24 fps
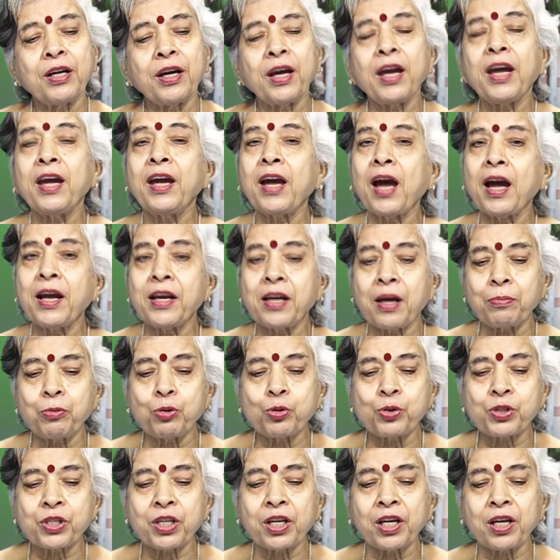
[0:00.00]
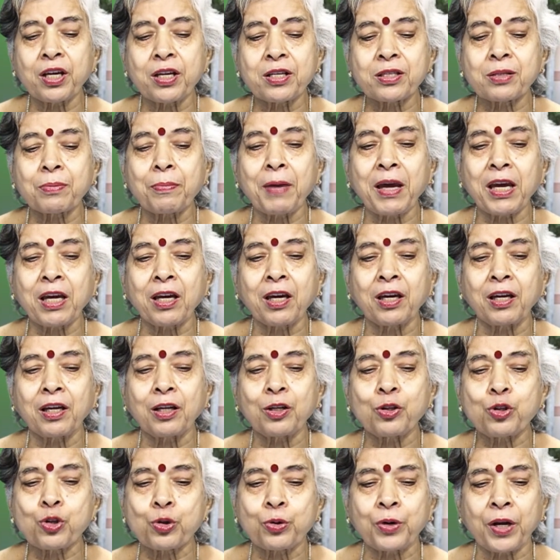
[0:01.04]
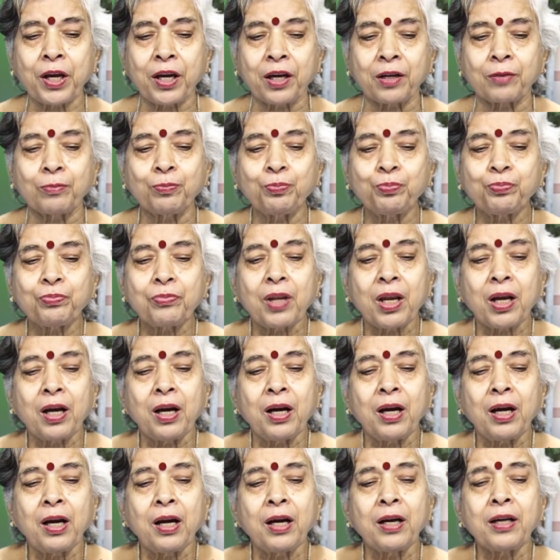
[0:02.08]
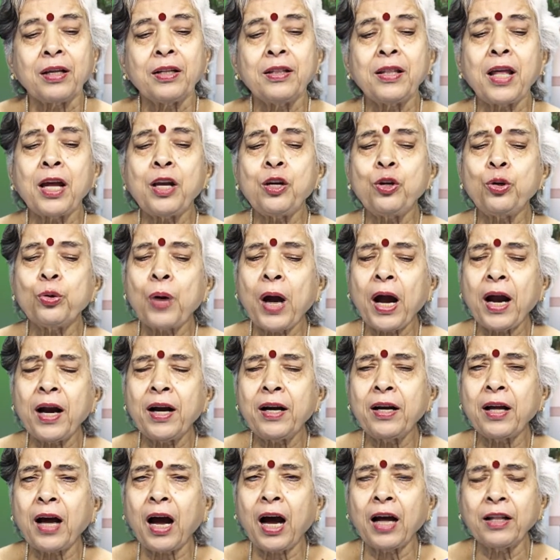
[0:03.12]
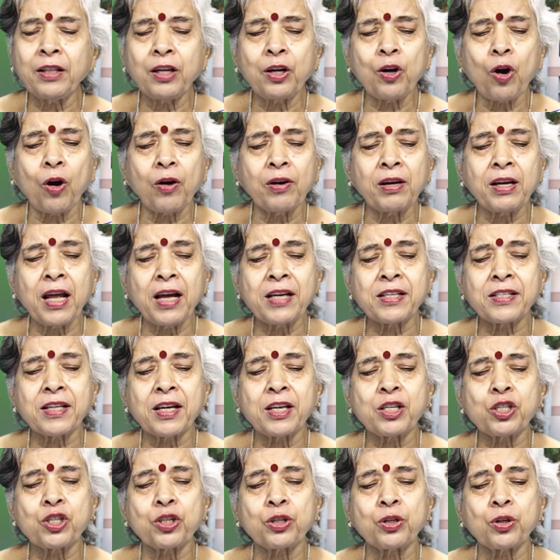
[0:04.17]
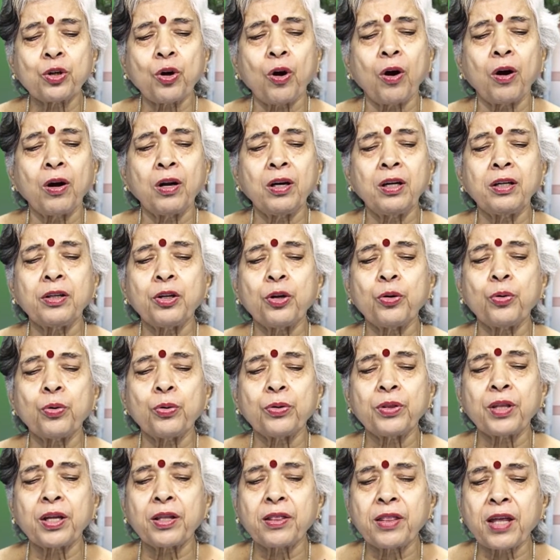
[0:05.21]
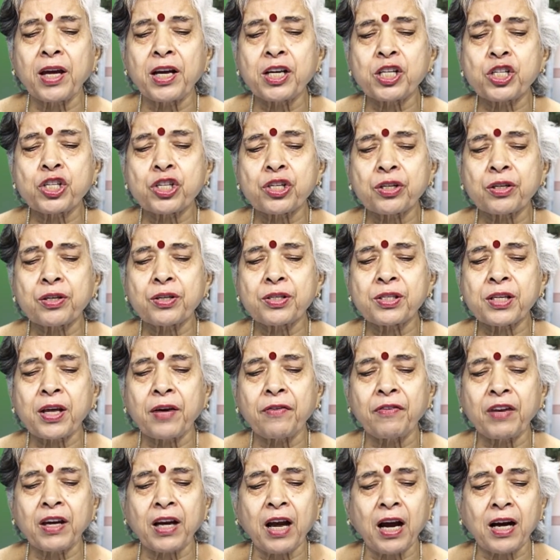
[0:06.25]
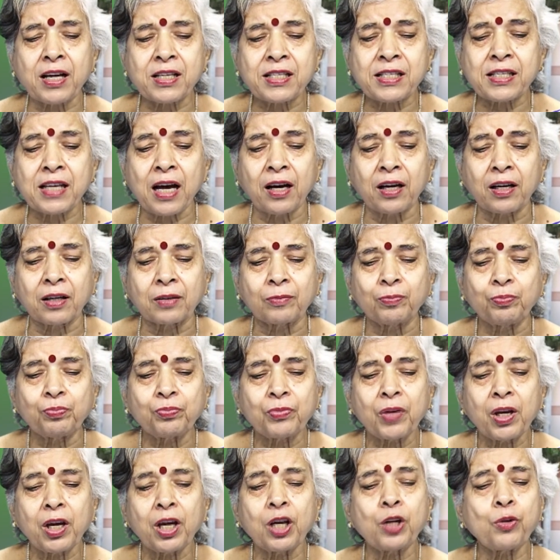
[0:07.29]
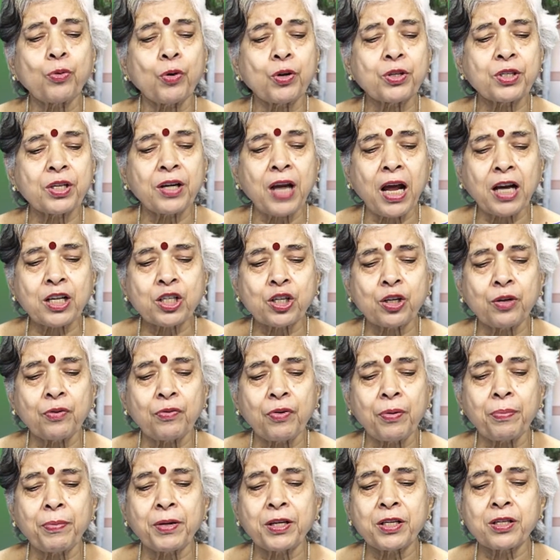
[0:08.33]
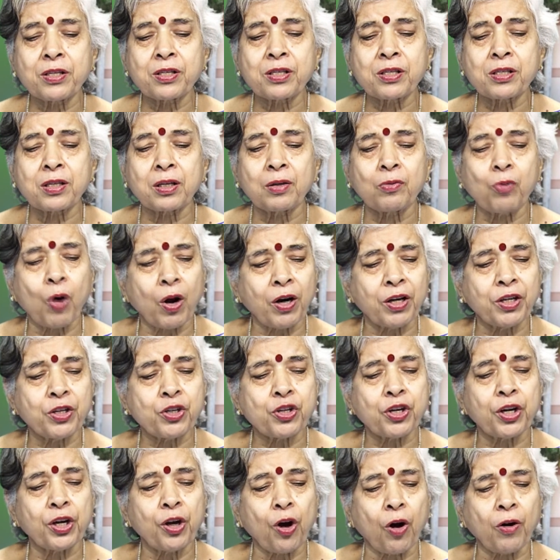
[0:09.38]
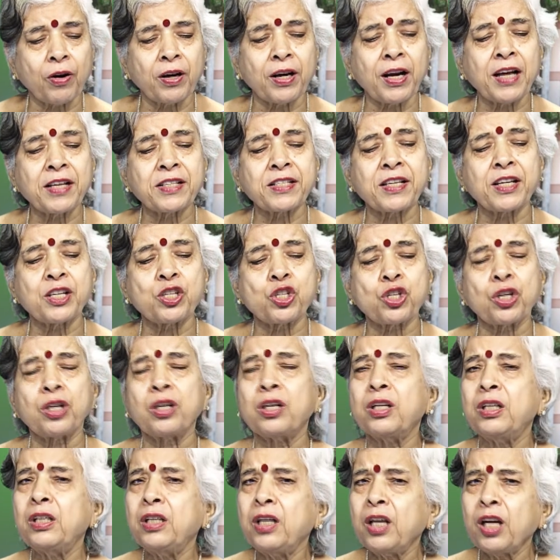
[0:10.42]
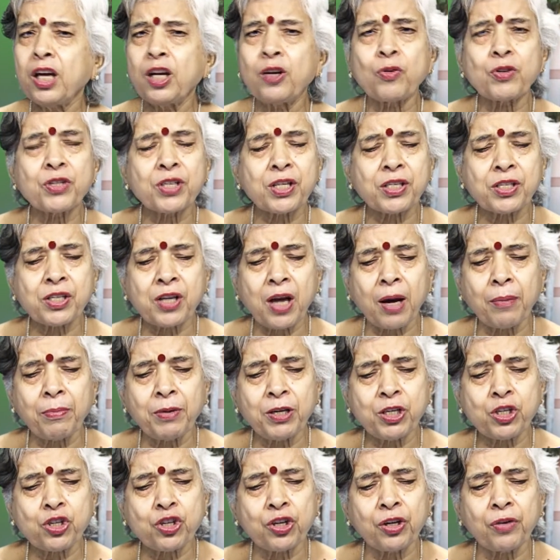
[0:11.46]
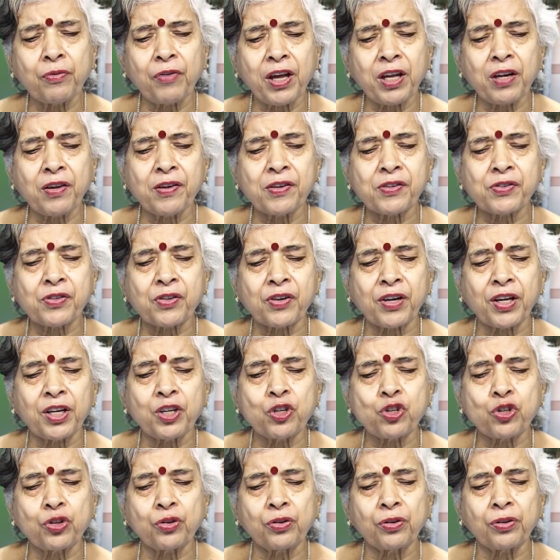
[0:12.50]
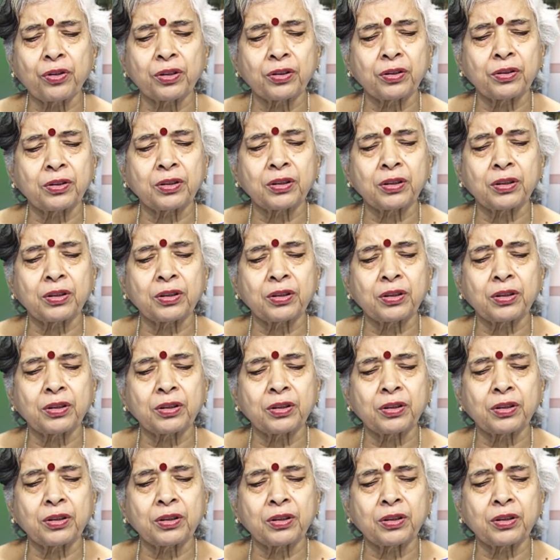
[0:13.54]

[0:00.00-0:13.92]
AIWC is making today. Then you had other organization called the Desh Sevika Sangh. It was a national women's voluntary organization. It was established in various regions